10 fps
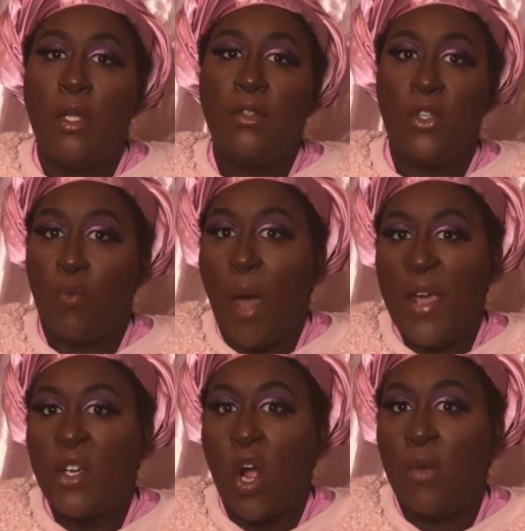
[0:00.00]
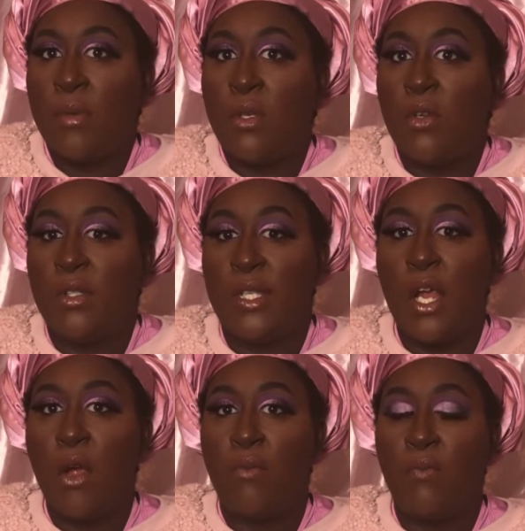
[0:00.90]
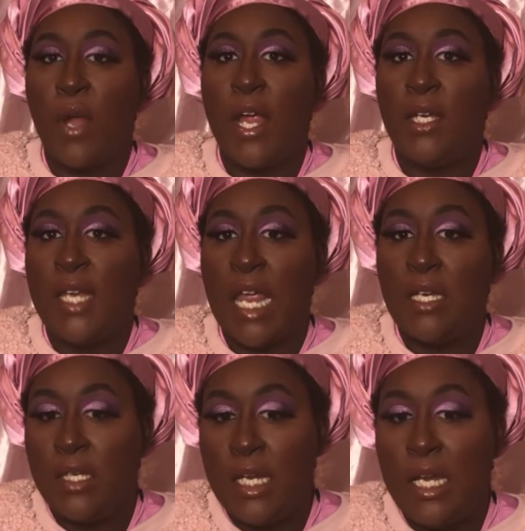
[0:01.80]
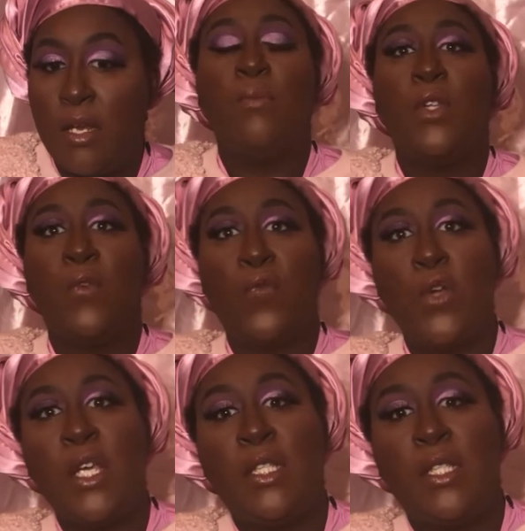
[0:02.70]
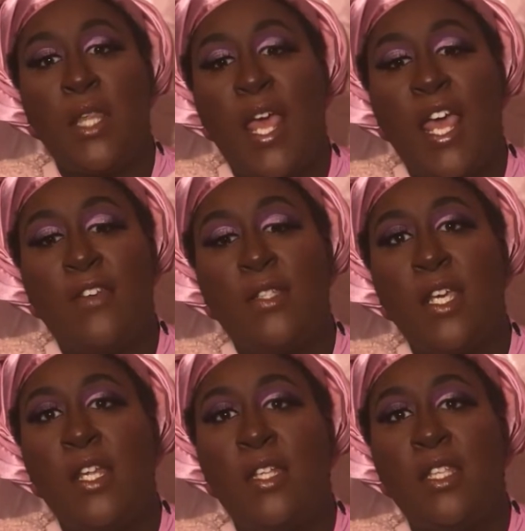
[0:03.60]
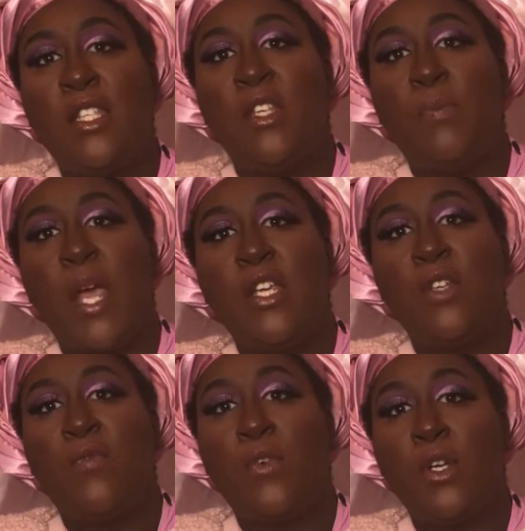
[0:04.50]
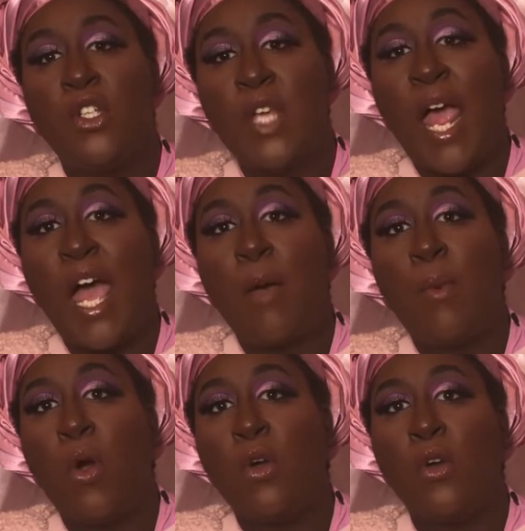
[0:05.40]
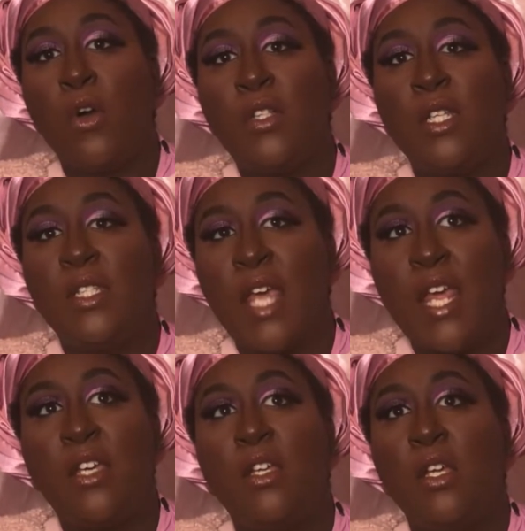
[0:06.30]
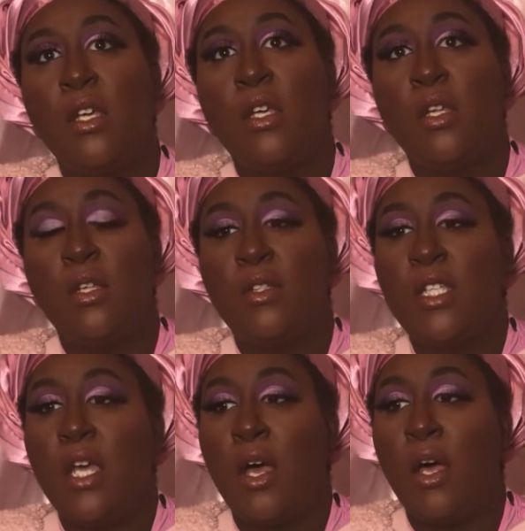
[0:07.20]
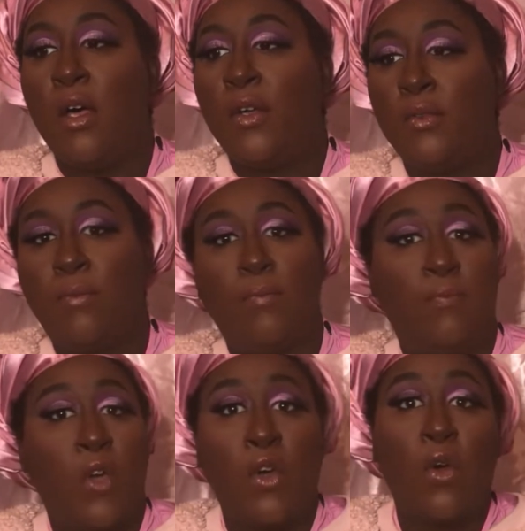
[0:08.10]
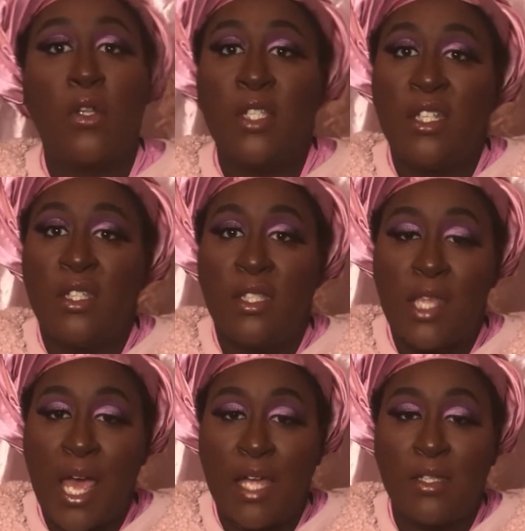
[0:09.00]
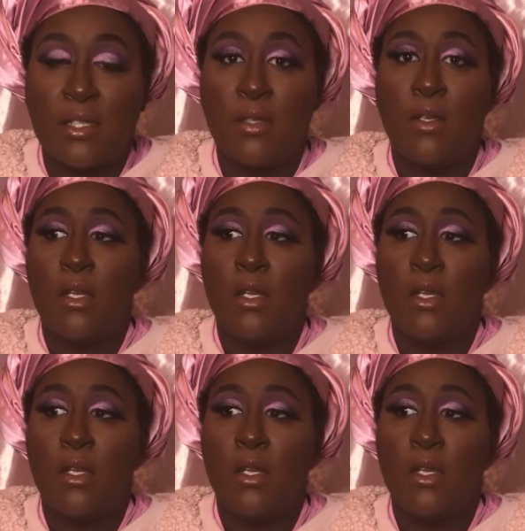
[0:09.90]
the white carpenters, they're afraid that the freed slaves, in anticipation for a job, are going to take the slots.